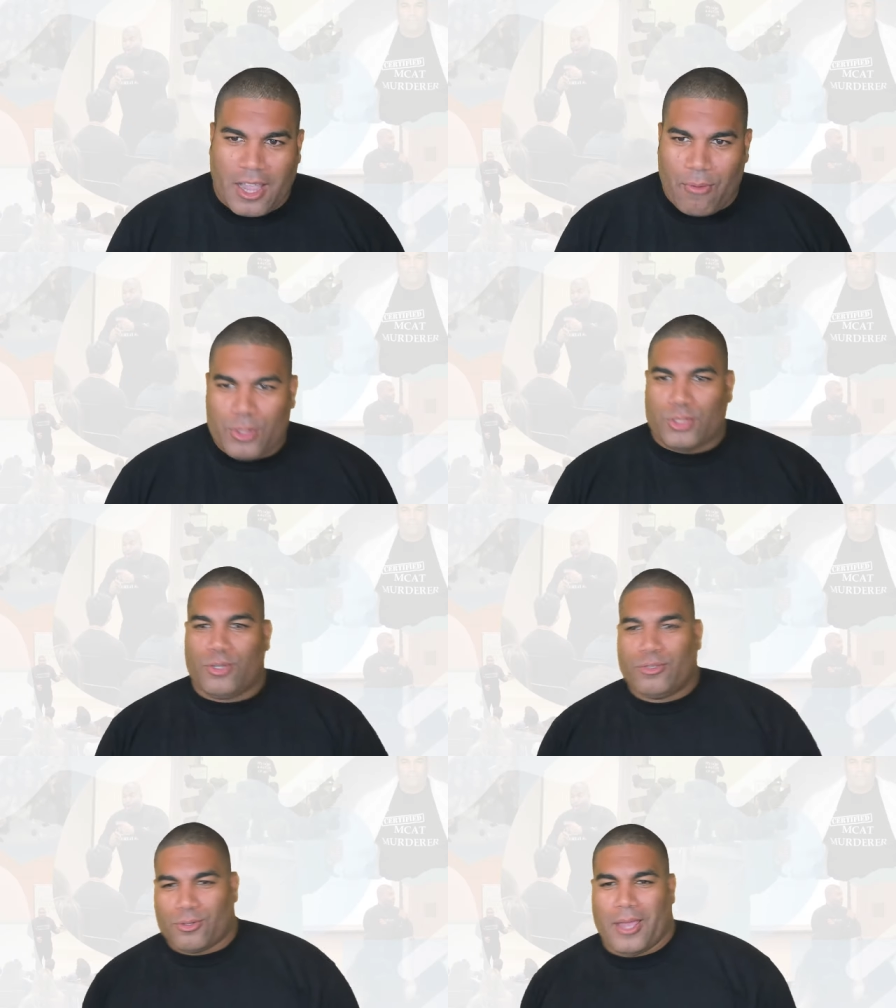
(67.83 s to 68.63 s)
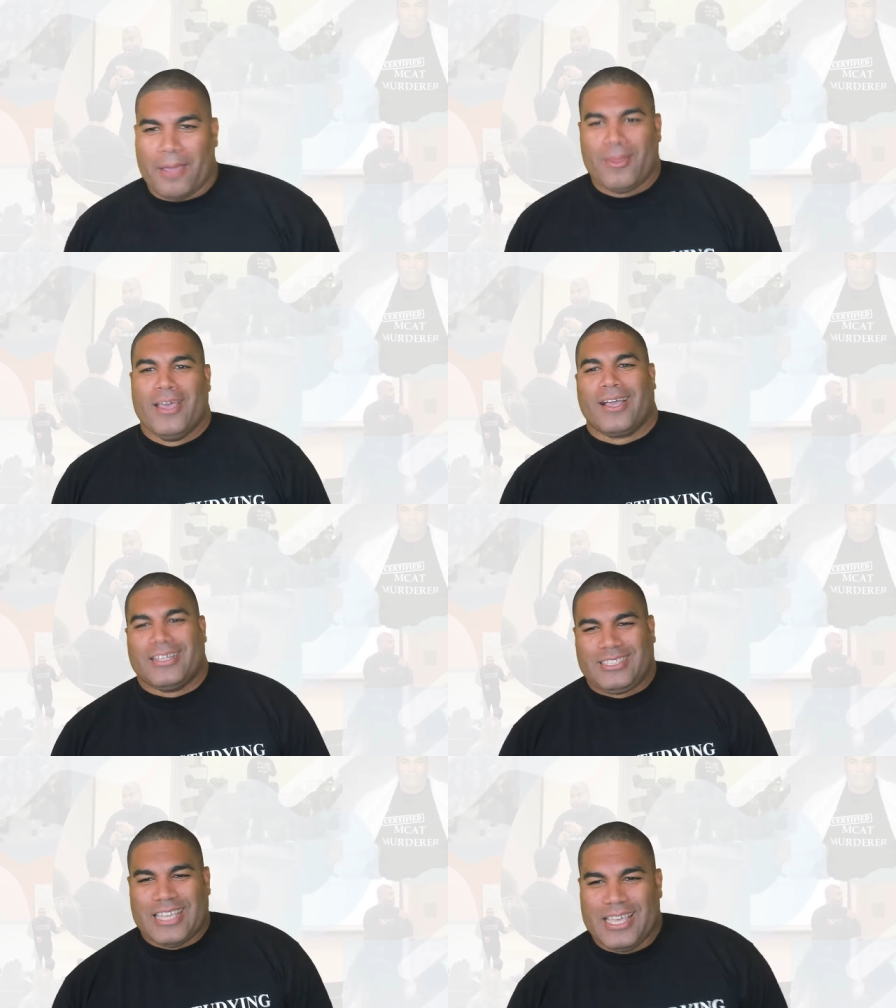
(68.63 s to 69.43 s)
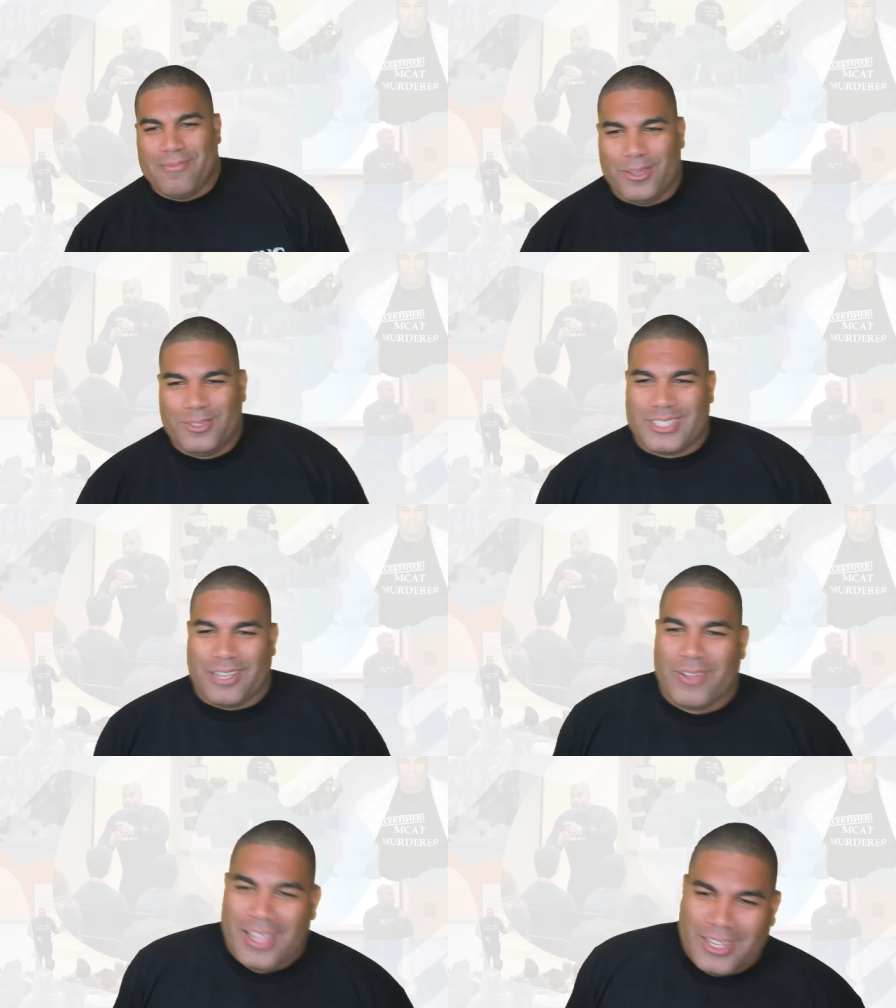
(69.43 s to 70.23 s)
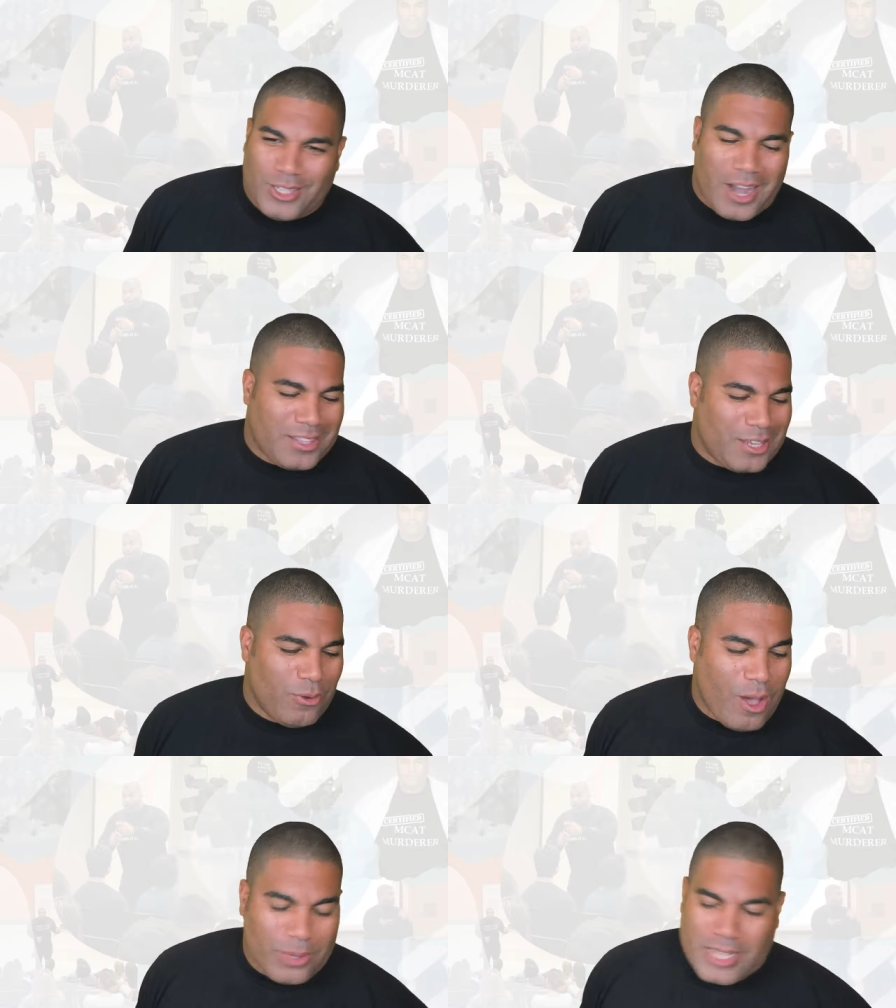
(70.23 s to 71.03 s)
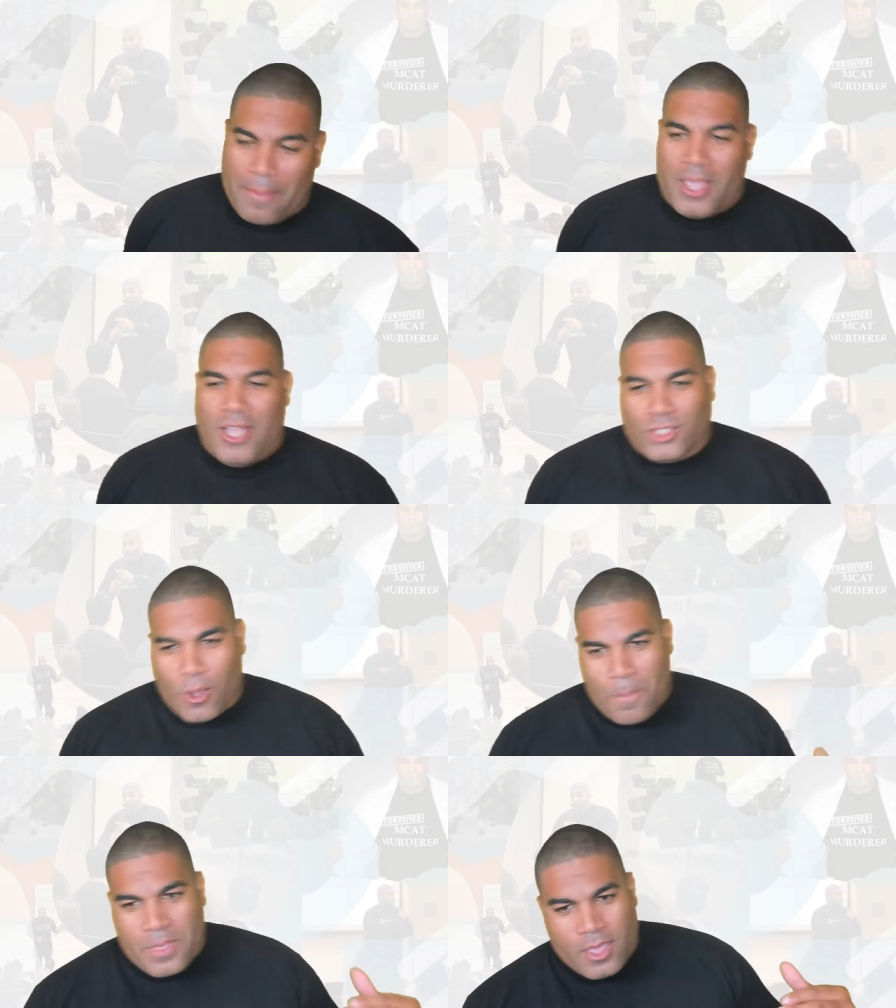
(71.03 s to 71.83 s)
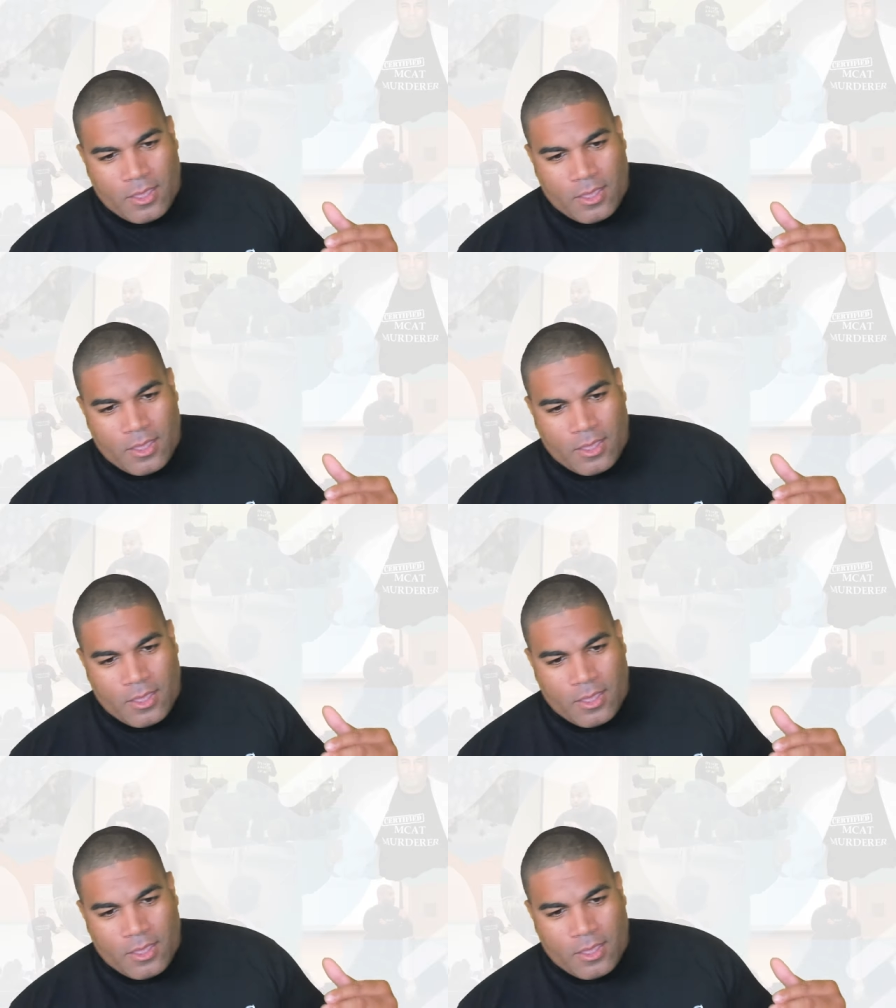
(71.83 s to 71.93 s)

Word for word: I can't read your username, Kasim Yusuf, Jonathan Noel, what's up? So